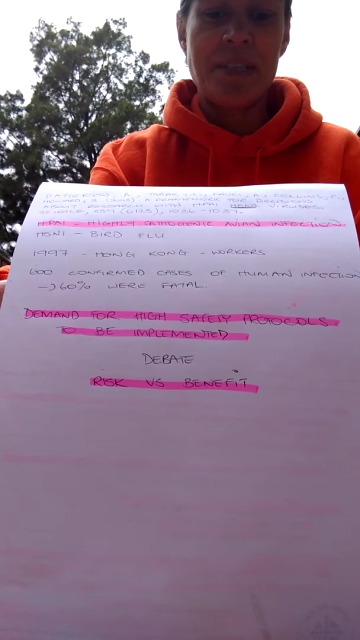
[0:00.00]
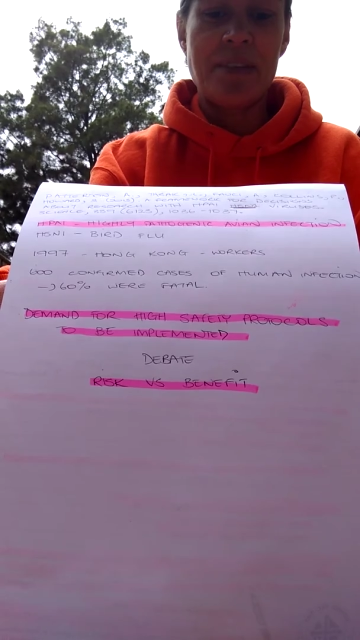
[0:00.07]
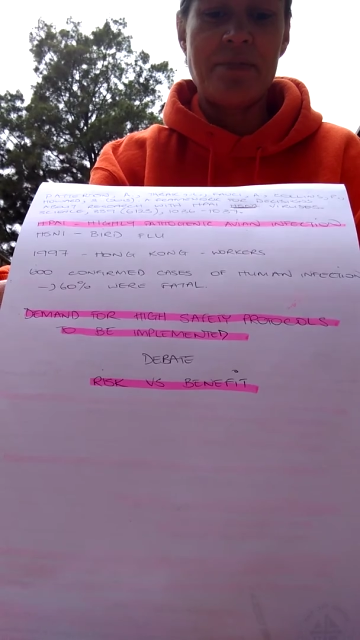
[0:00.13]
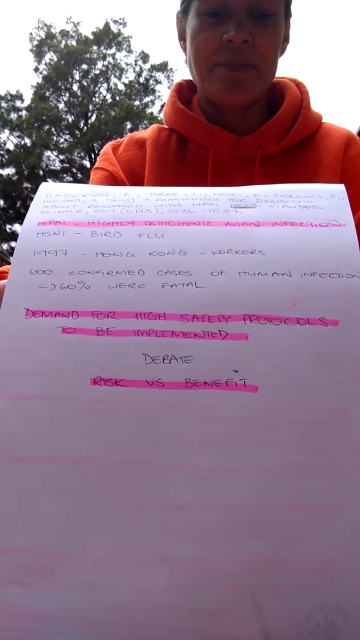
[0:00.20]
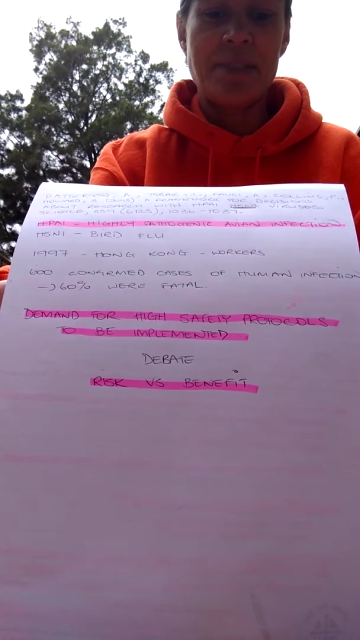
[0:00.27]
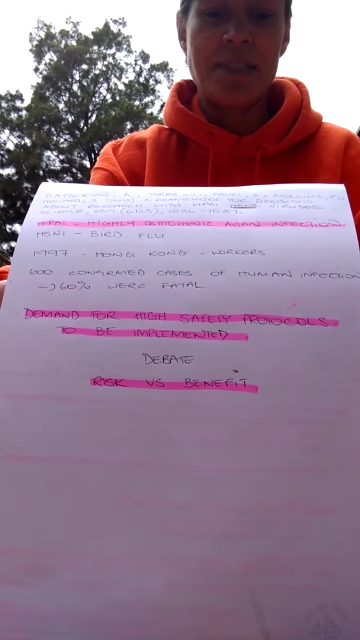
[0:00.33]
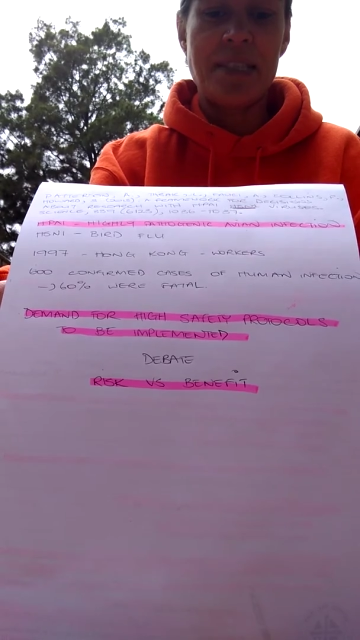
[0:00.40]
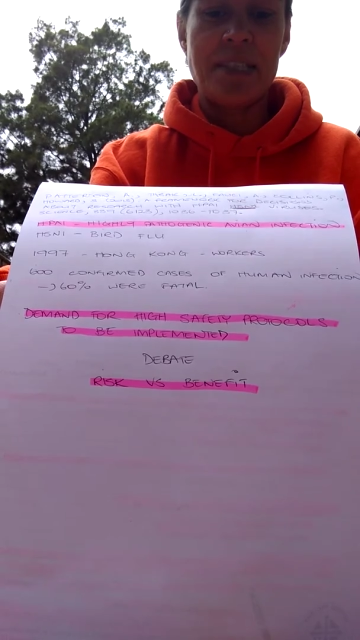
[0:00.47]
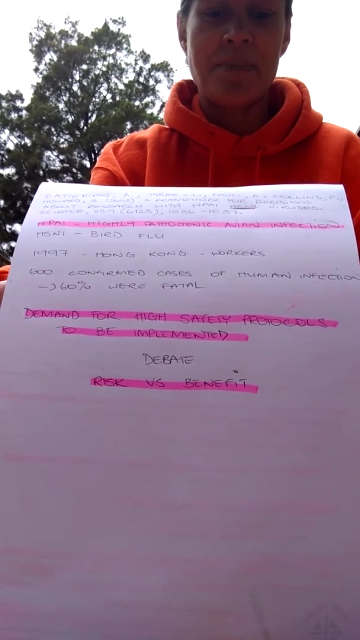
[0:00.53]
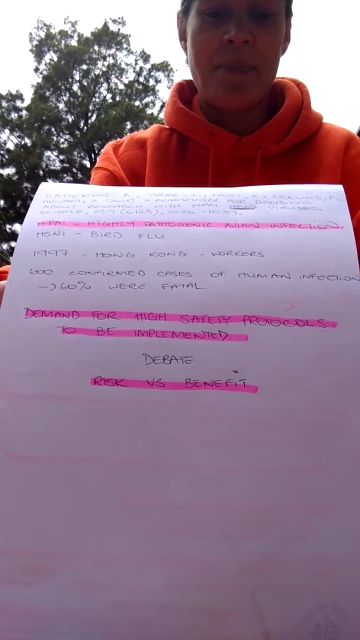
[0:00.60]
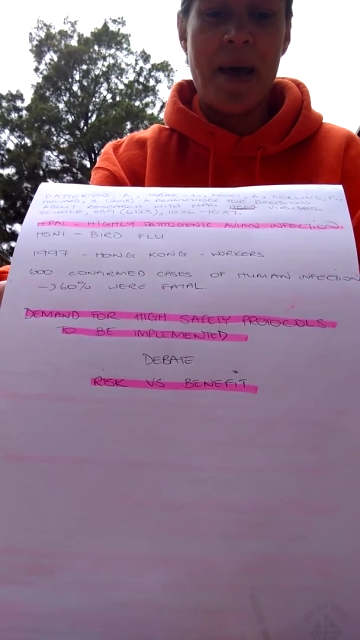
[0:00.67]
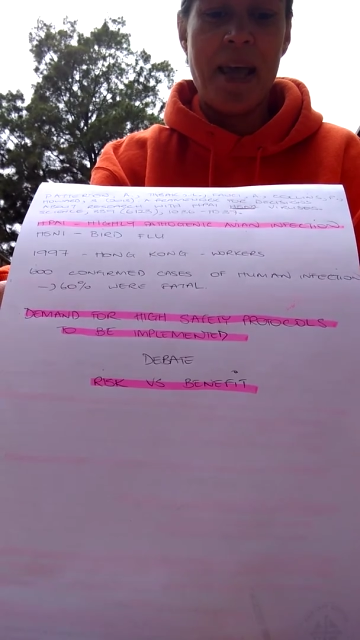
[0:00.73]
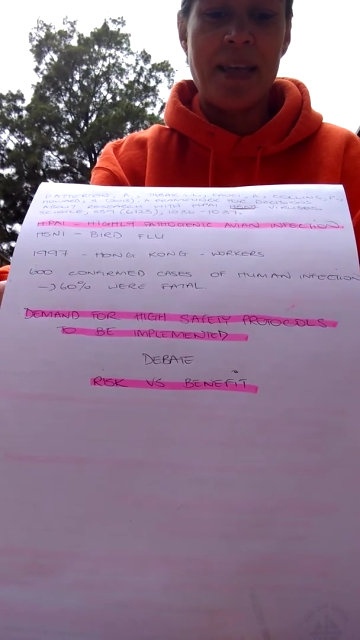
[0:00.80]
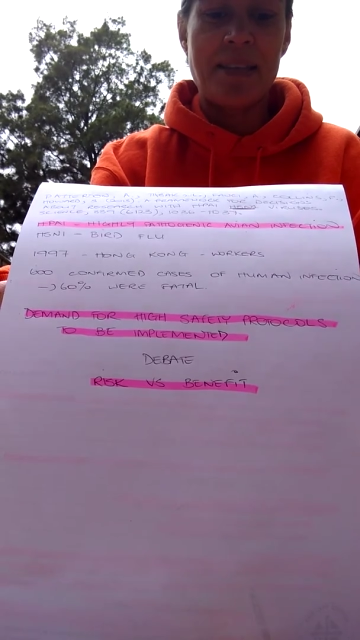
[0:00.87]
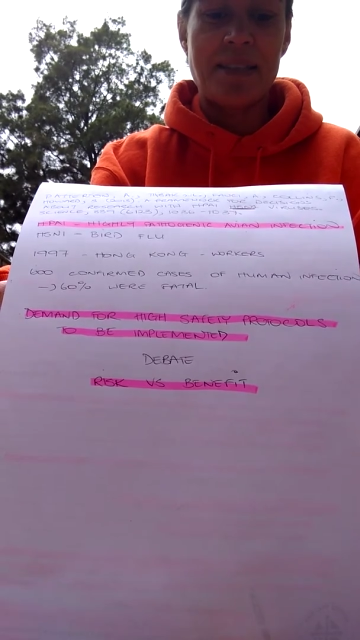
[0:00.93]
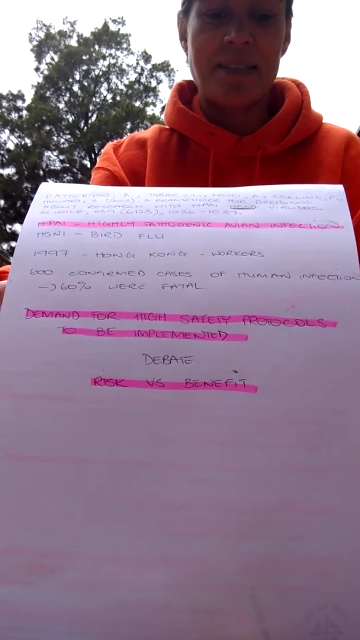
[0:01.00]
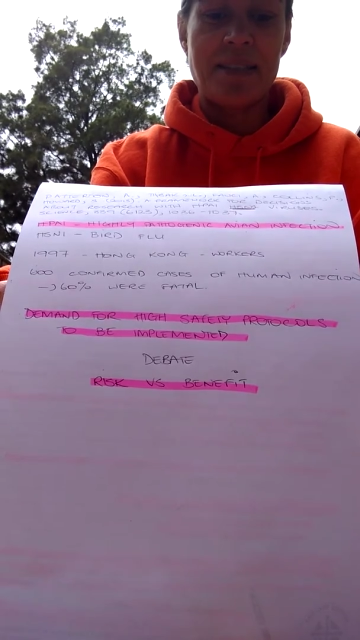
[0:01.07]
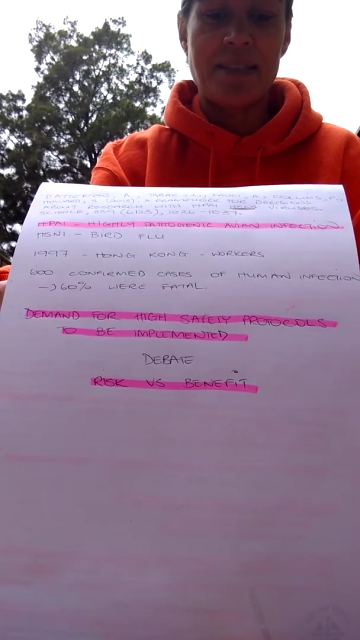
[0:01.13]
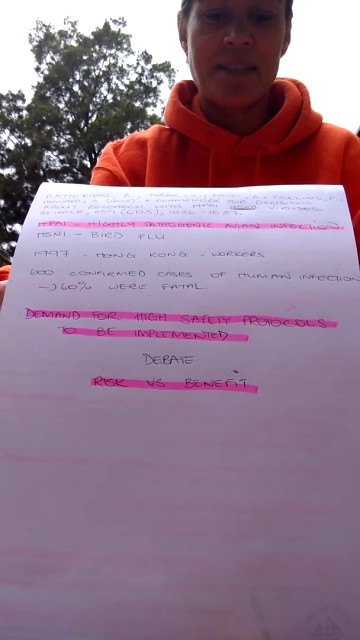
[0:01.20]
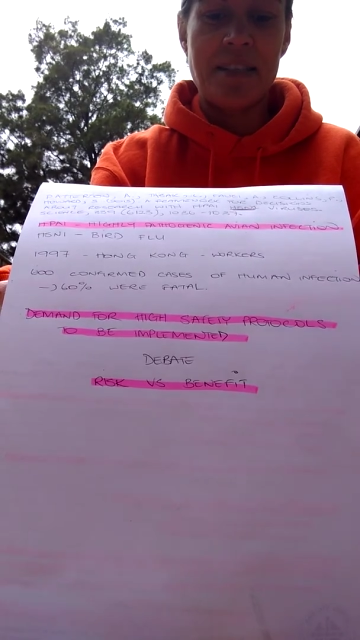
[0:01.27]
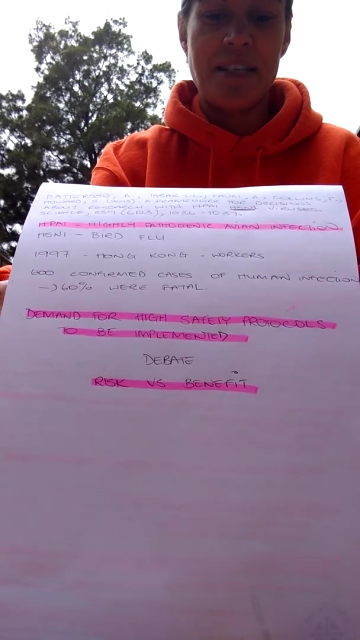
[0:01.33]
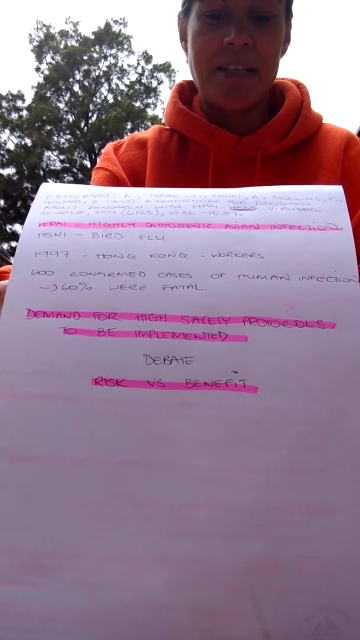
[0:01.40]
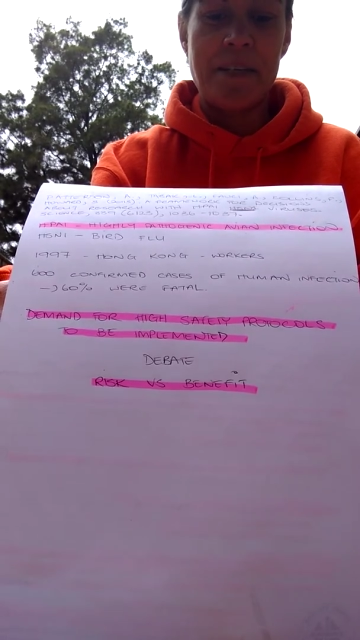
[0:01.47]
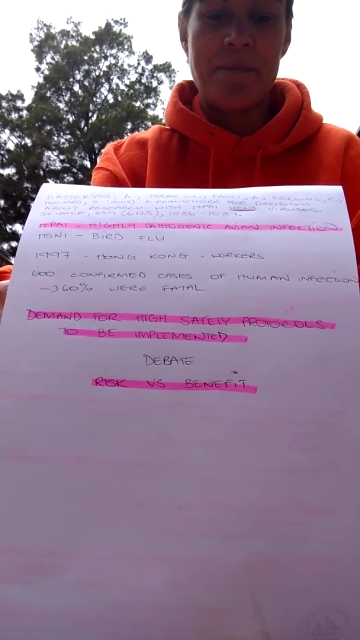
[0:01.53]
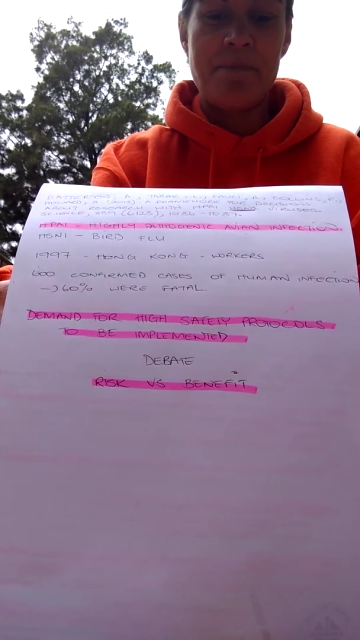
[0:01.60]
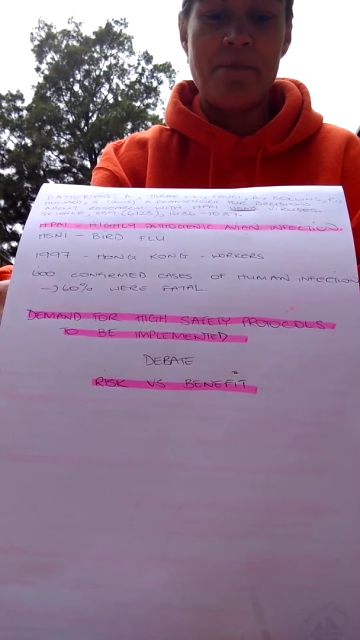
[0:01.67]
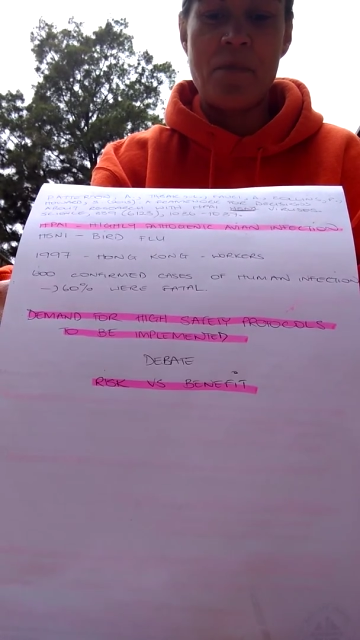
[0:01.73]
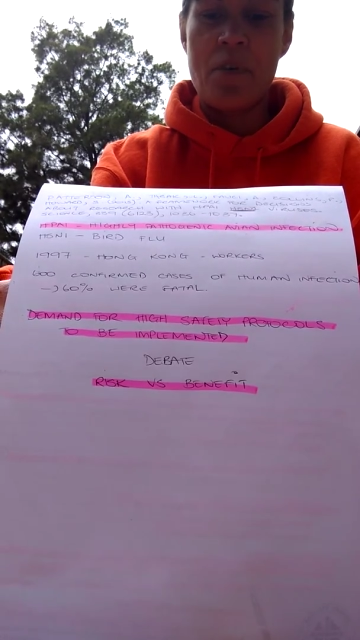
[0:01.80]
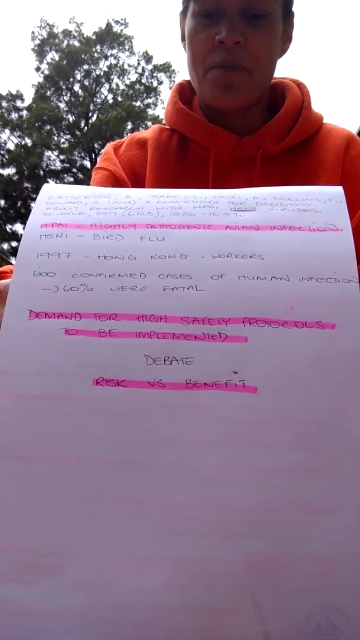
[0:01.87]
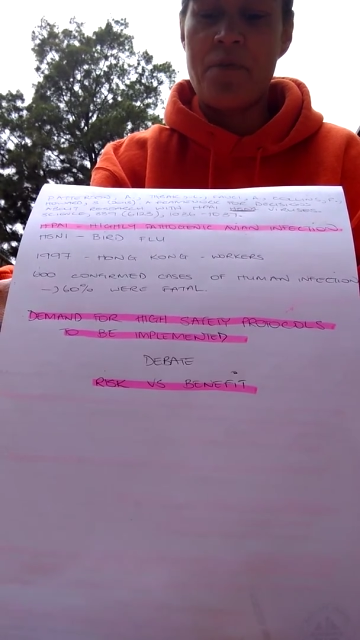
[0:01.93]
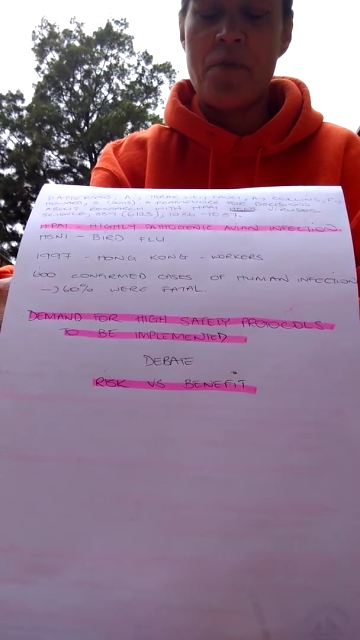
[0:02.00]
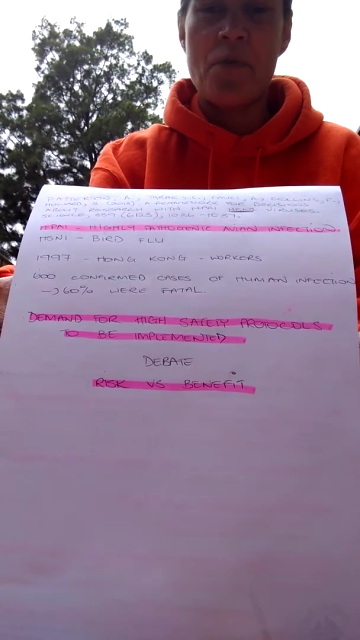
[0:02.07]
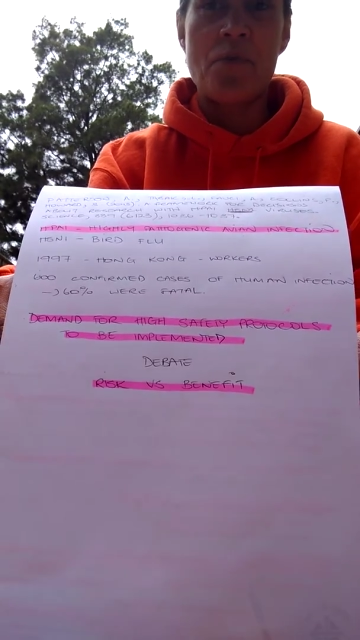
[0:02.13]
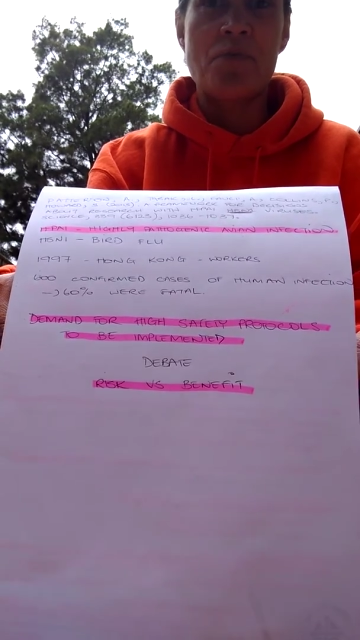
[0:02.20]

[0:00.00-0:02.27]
there is the debate for